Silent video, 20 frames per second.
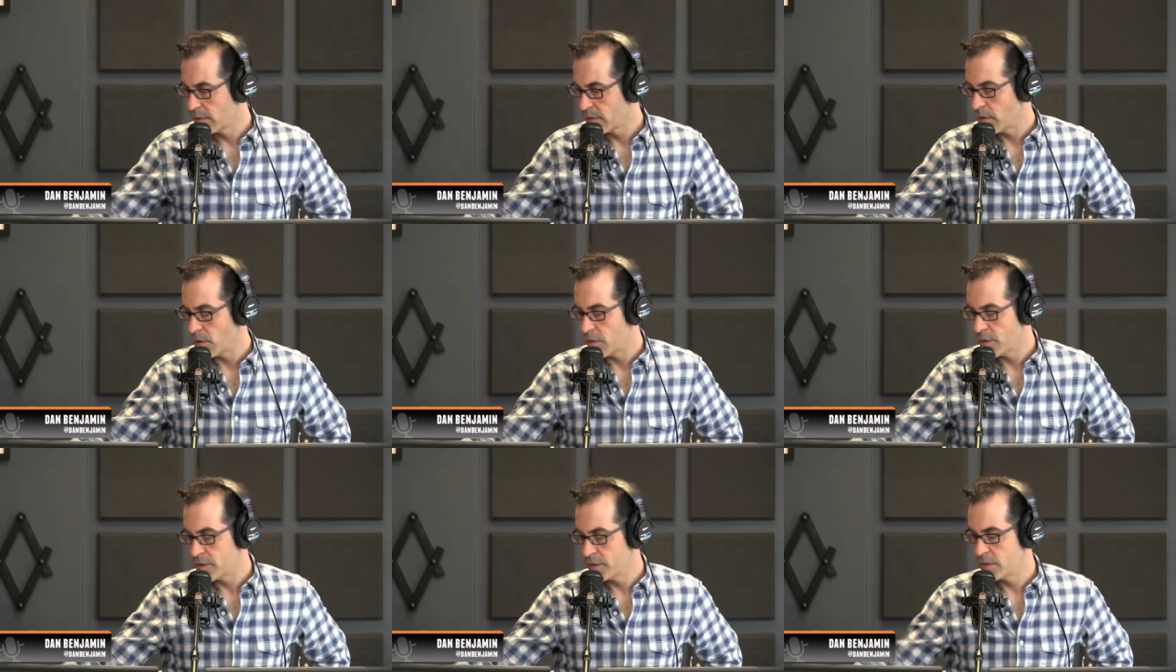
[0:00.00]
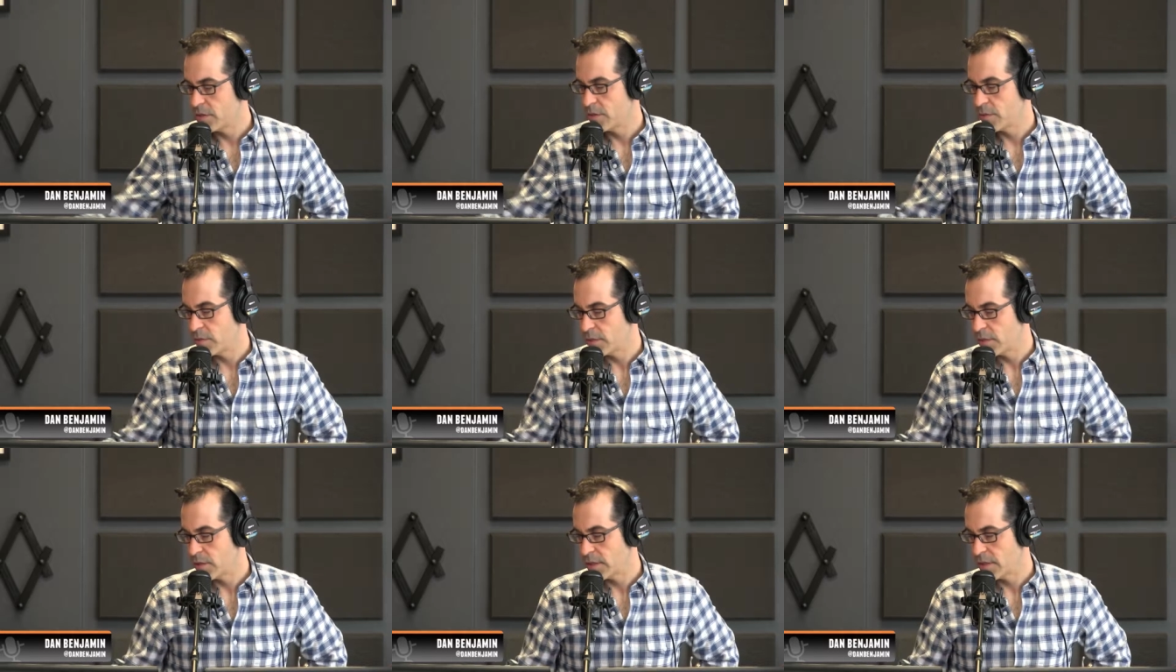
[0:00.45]
always
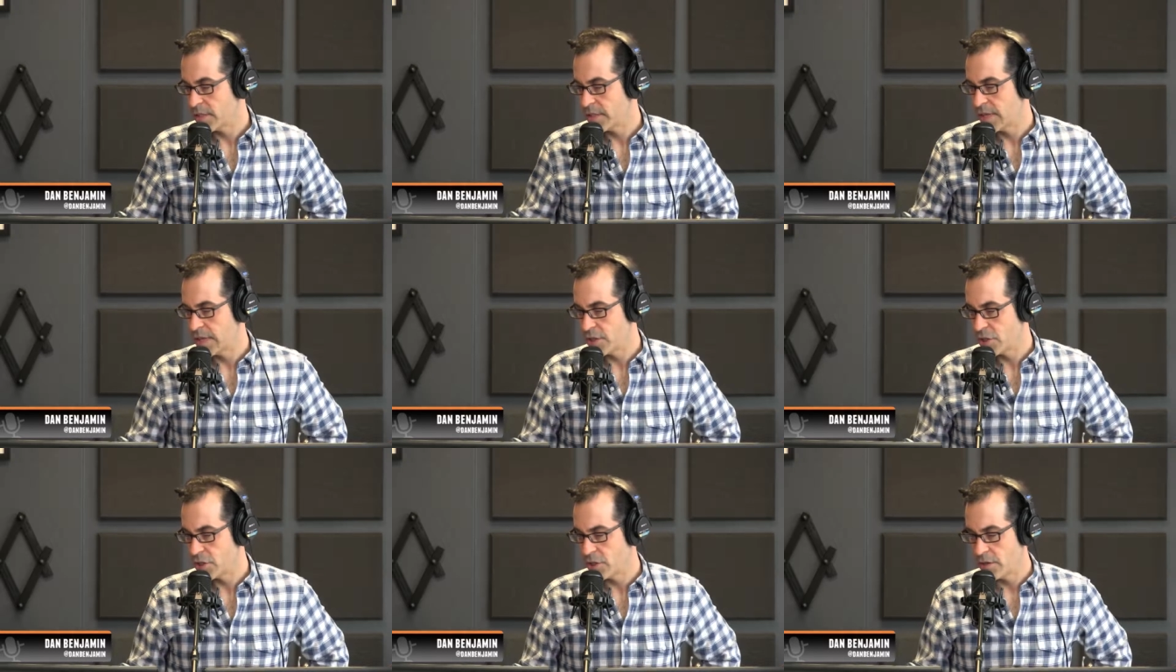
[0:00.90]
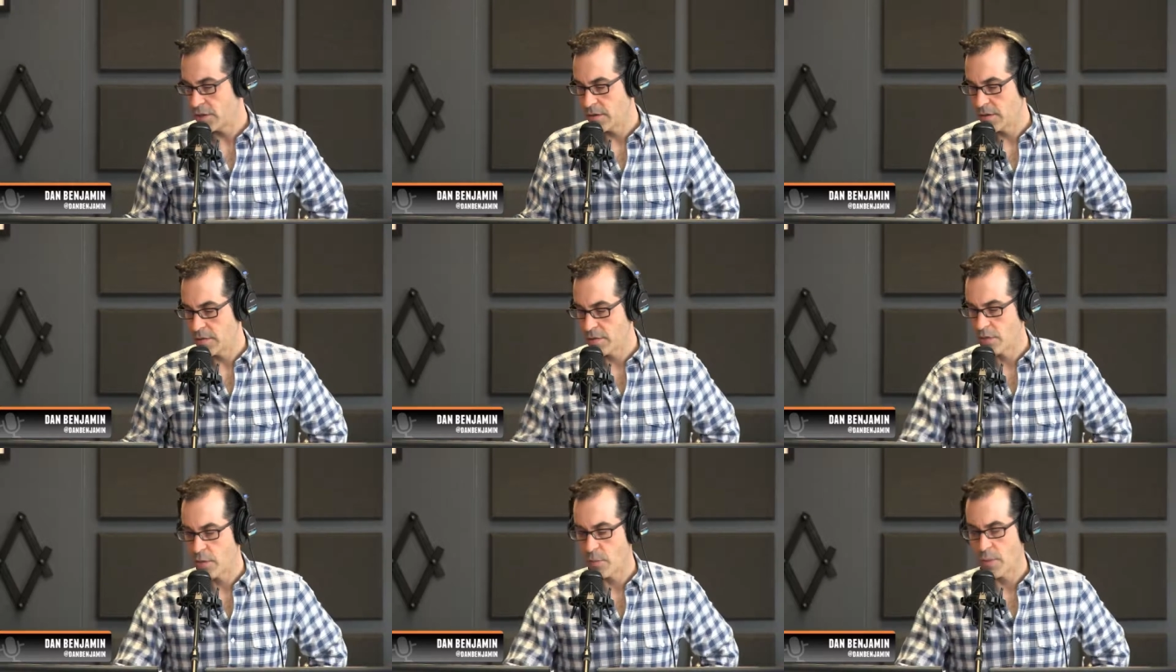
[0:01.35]
do an extension
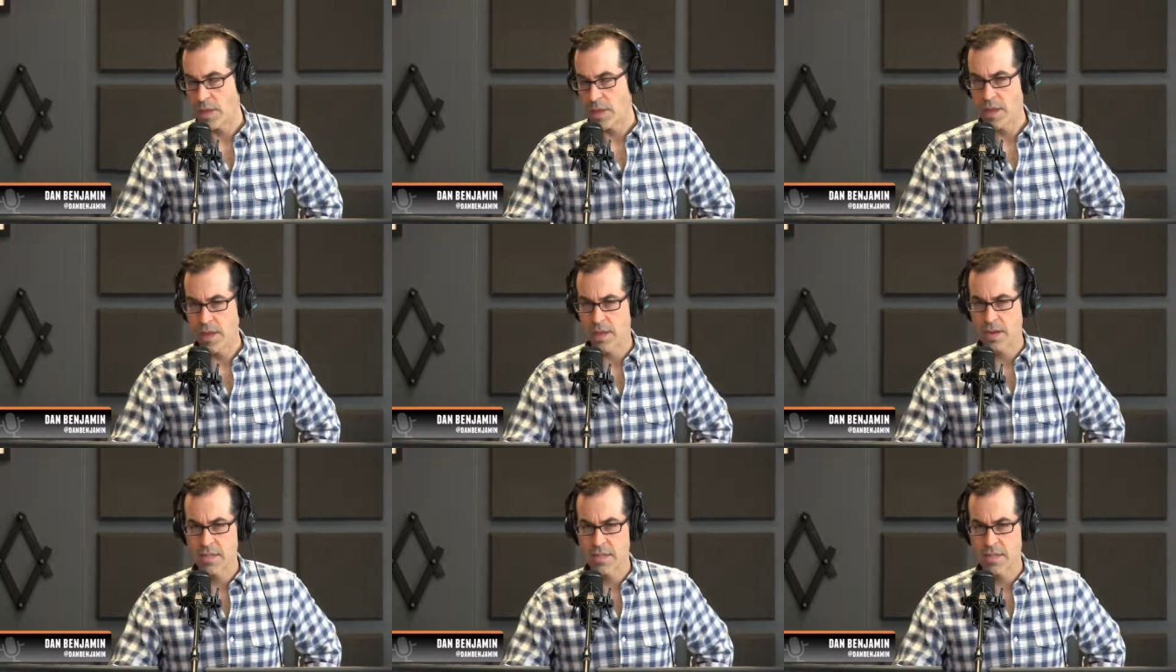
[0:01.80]
for me.